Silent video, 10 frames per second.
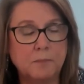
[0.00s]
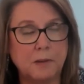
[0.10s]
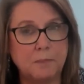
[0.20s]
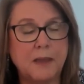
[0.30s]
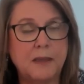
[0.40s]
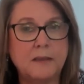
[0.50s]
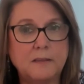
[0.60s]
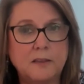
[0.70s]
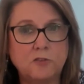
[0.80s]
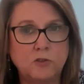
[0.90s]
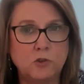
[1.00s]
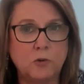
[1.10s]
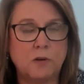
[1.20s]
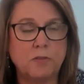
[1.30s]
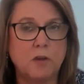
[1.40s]
by paying attention to
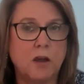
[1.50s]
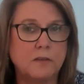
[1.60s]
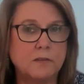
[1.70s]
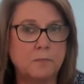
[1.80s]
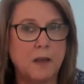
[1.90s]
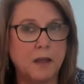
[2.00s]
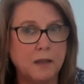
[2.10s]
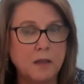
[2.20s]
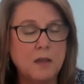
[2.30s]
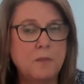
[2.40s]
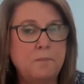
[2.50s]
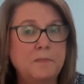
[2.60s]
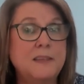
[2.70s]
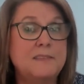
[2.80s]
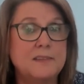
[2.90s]
our thoughts, by
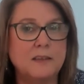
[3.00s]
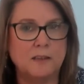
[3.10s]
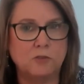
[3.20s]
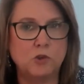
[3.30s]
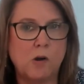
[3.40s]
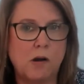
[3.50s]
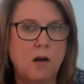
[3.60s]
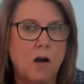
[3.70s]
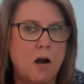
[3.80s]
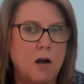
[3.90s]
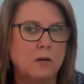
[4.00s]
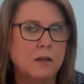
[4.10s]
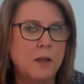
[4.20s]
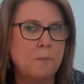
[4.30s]
listening to our heart,